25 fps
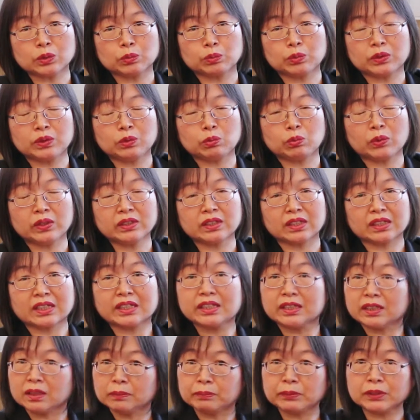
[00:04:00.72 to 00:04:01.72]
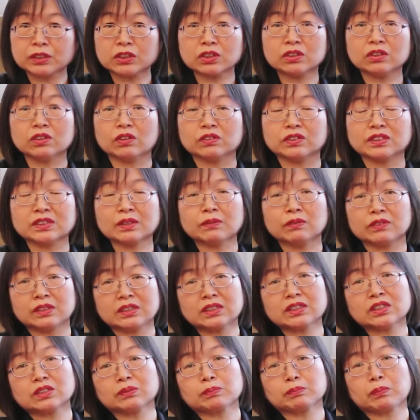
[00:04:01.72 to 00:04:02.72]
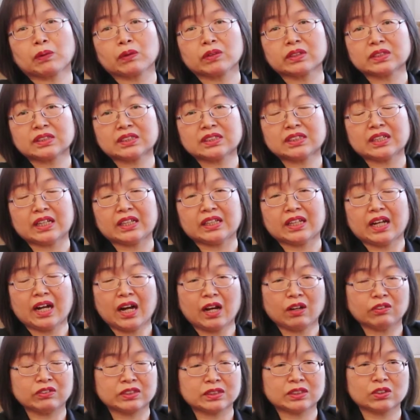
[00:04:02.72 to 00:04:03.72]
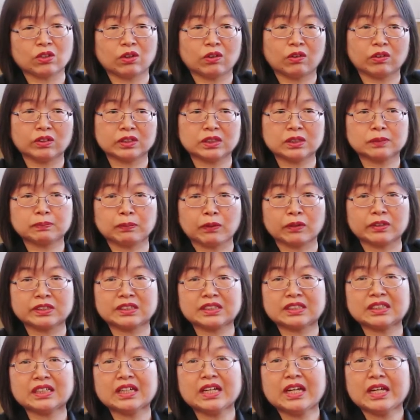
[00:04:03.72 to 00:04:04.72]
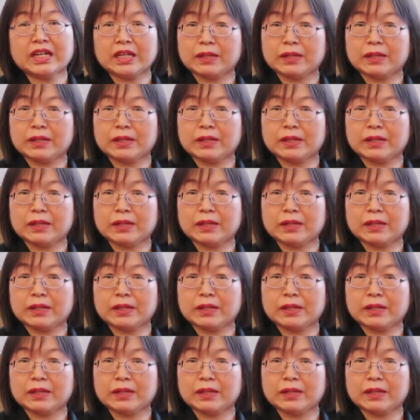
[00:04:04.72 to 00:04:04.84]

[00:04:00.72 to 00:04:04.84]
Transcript: We want a clearer picture on some of this policy and how is all this policy